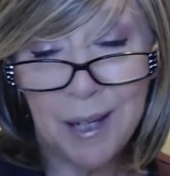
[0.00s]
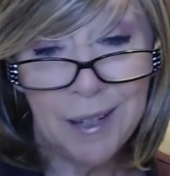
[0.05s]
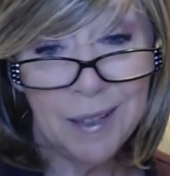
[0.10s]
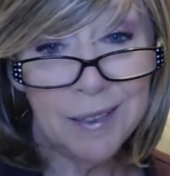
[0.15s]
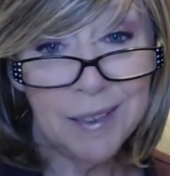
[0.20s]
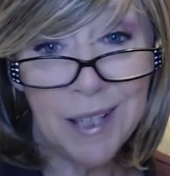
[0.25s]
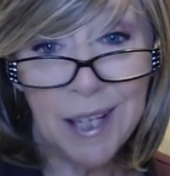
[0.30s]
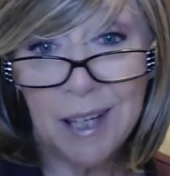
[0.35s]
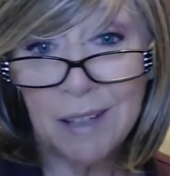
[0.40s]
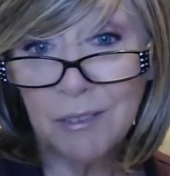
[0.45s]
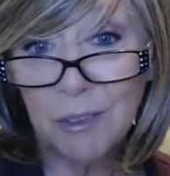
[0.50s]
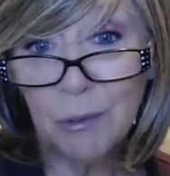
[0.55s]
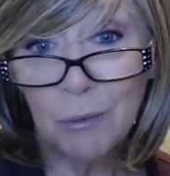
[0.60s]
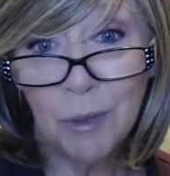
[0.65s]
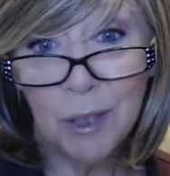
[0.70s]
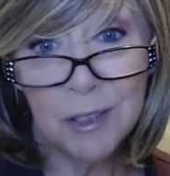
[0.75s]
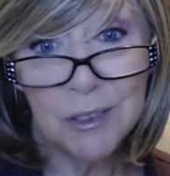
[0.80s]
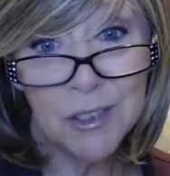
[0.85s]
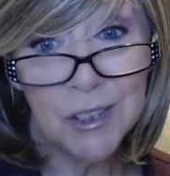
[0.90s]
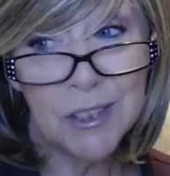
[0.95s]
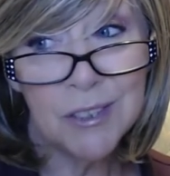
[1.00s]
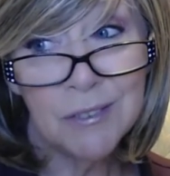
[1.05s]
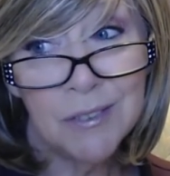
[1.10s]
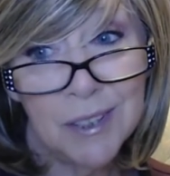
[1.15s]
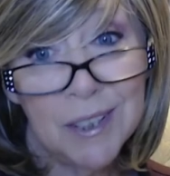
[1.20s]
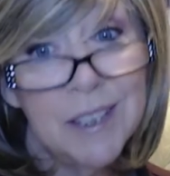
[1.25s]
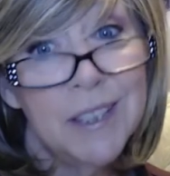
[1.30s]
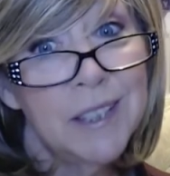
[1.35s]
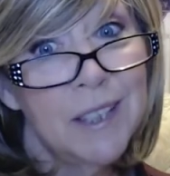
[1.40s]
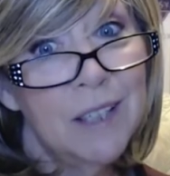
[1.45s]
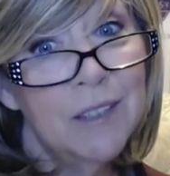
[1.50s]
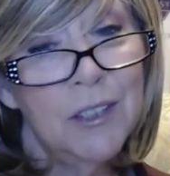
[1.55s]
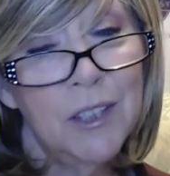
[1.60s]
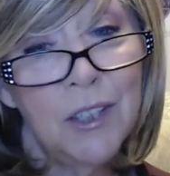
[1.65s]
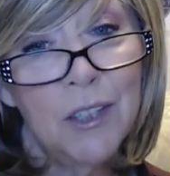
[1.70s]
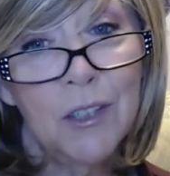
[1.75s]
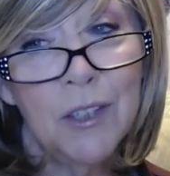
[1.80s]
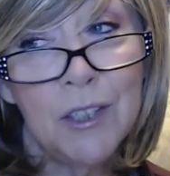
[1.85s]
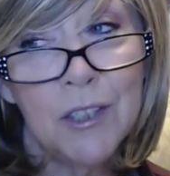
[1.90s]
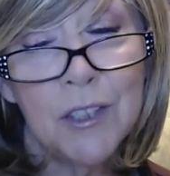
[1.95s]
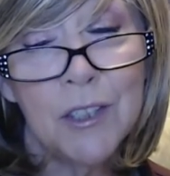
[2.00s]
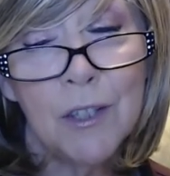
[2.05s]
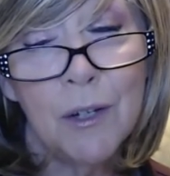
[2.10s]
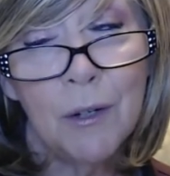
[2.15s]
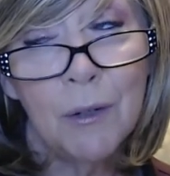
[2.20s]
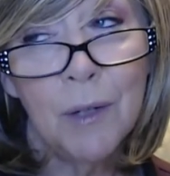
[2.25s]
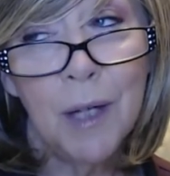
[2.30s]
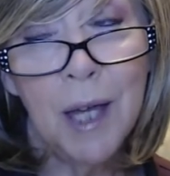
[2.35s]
and everyone just really sounded good. So